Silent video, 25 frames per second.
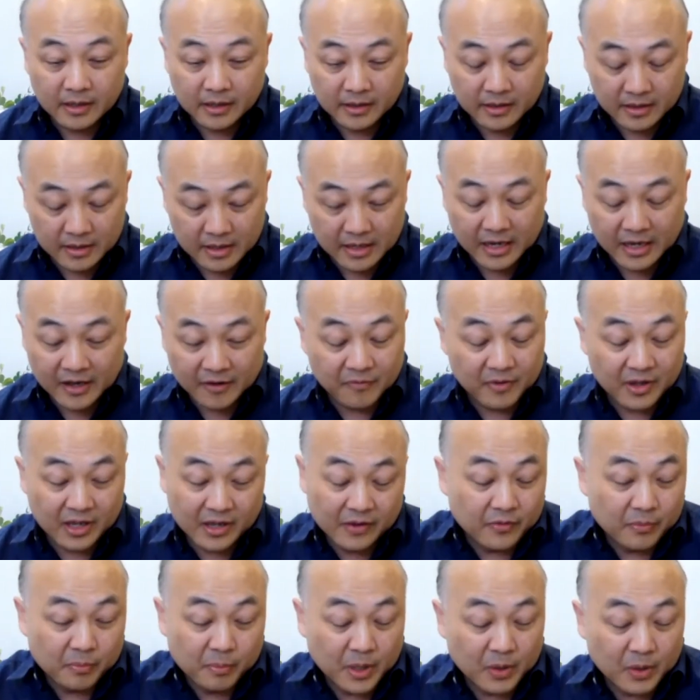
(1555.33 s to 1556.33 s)
that have
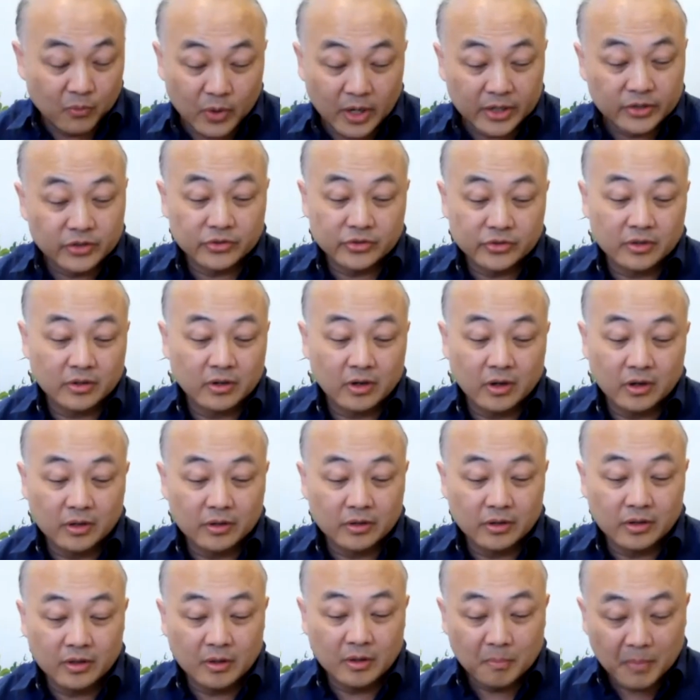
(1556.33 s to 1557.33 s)
even been registered
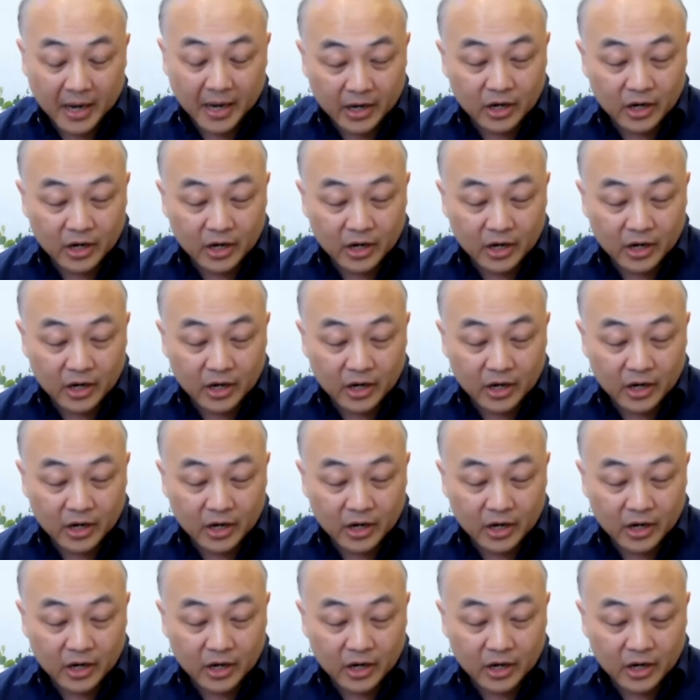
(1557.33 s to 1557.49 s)
on the My